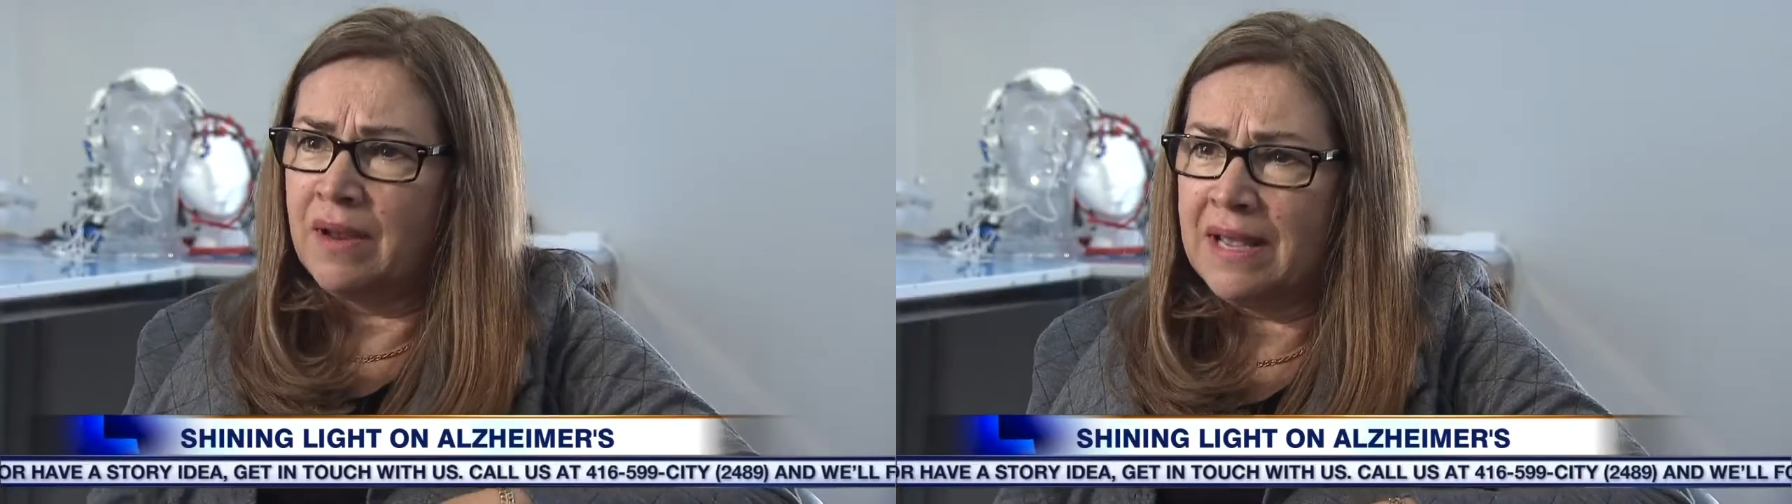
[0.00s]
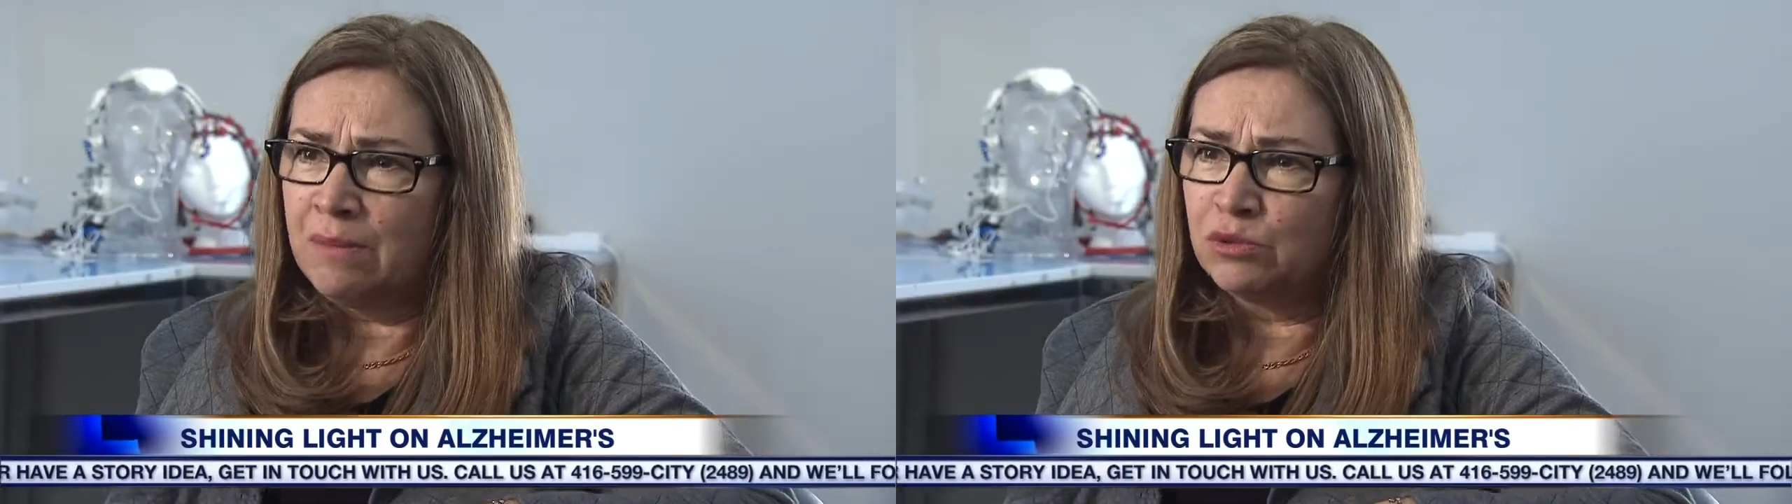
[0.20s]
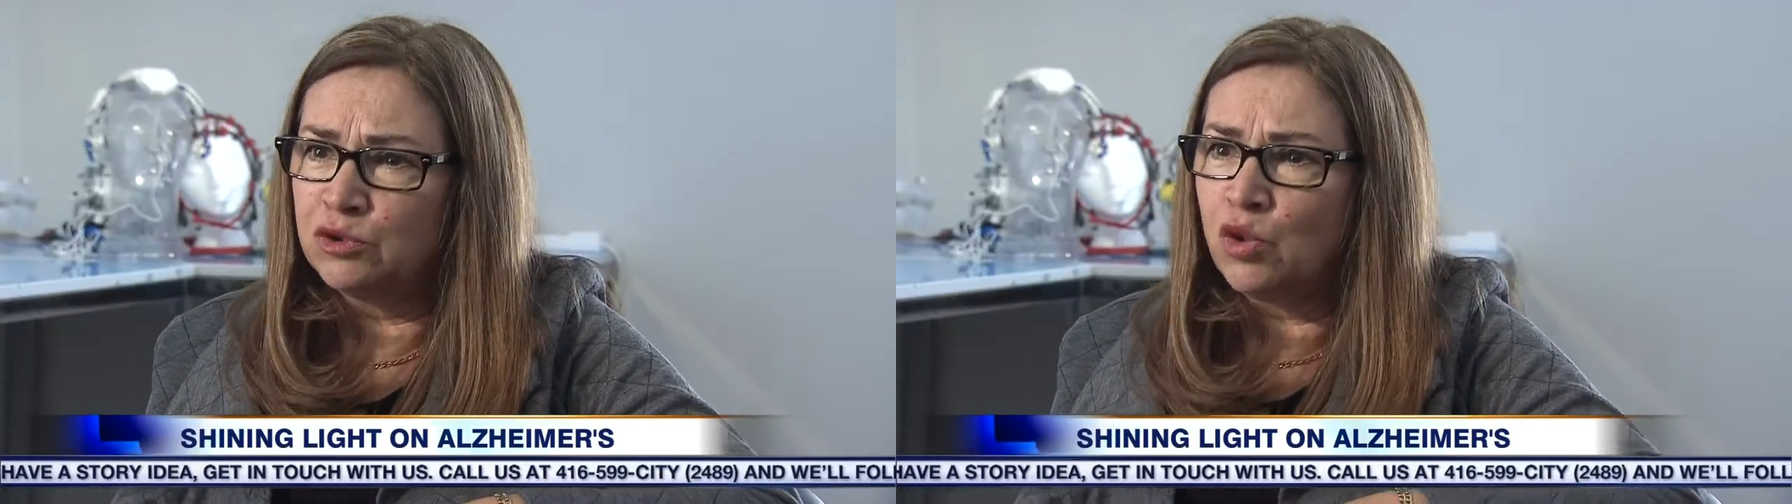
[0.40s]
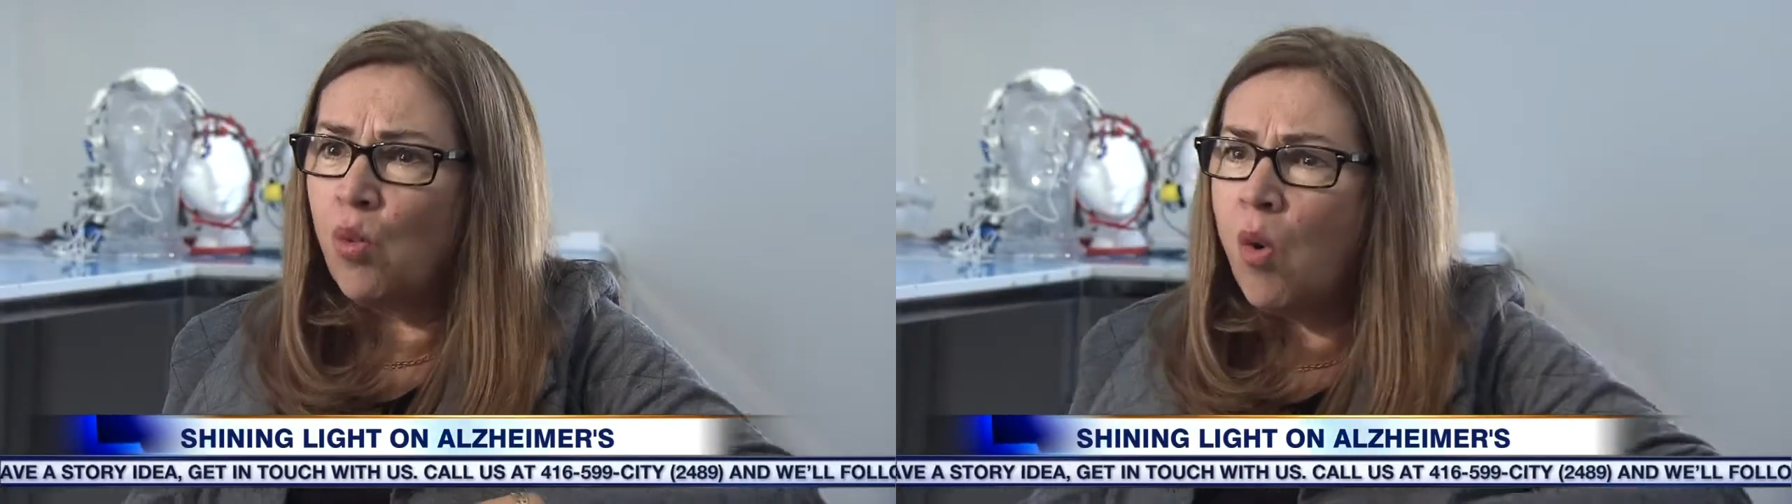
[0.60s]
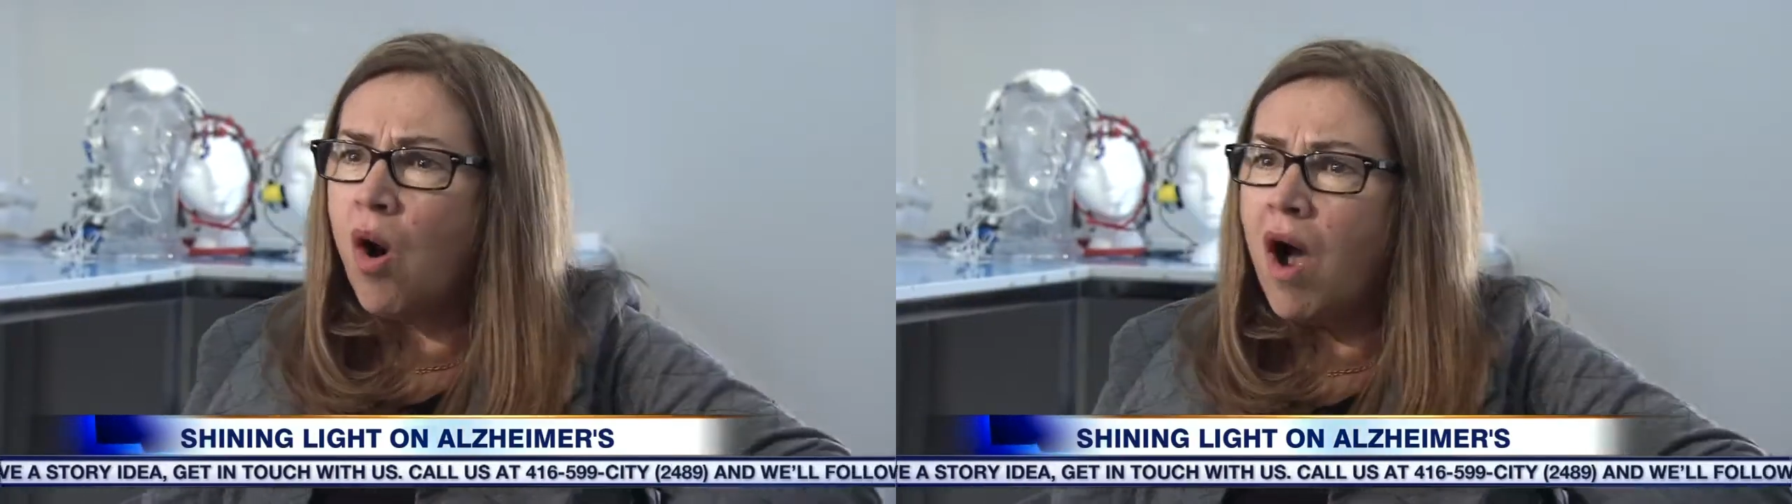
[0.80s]
unable to
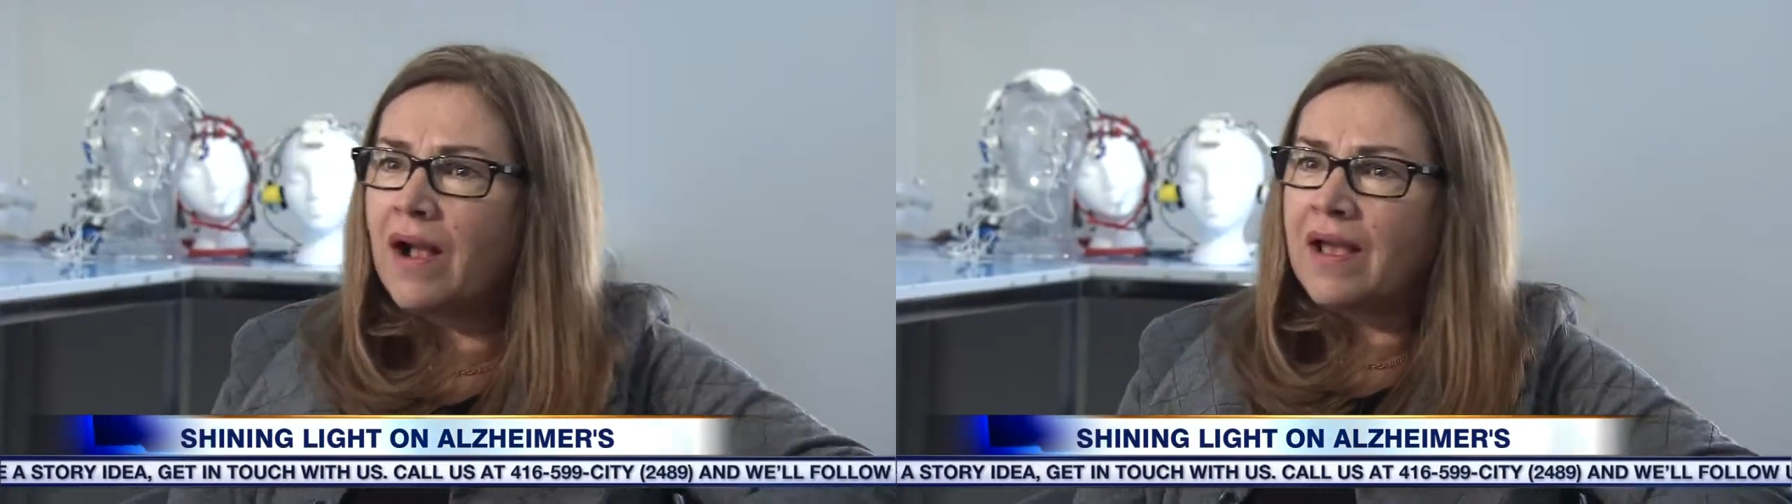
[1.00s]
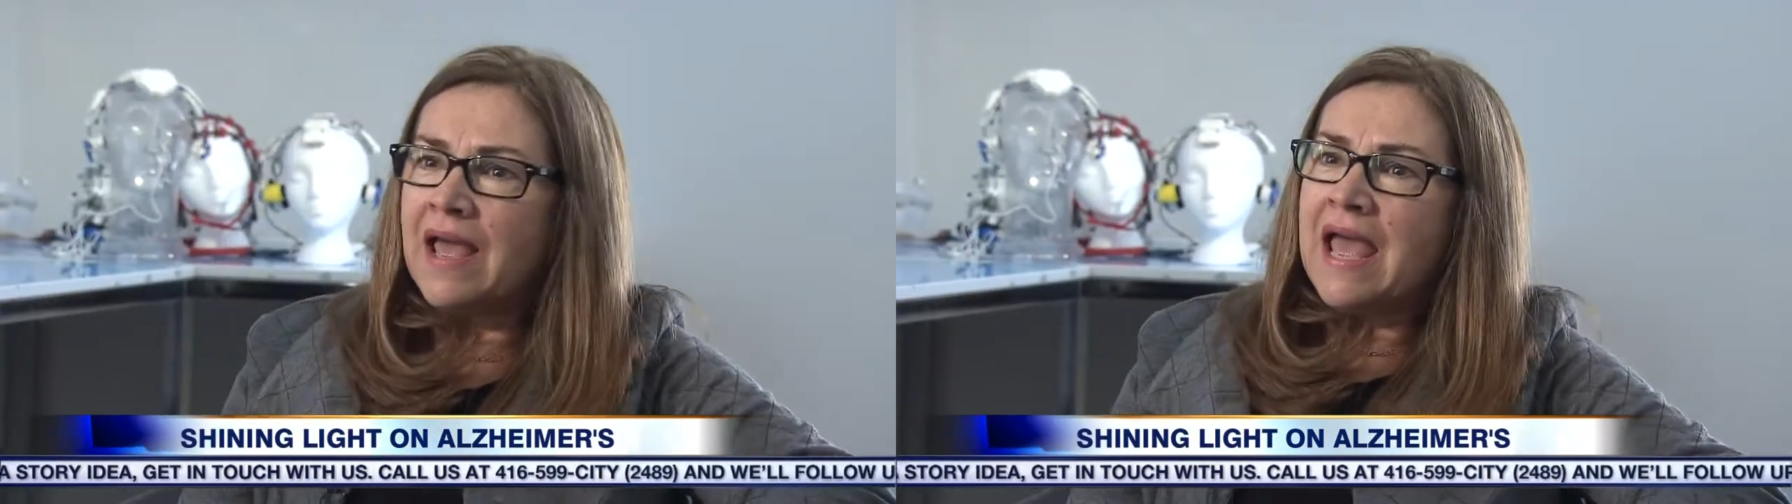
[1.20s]
walk,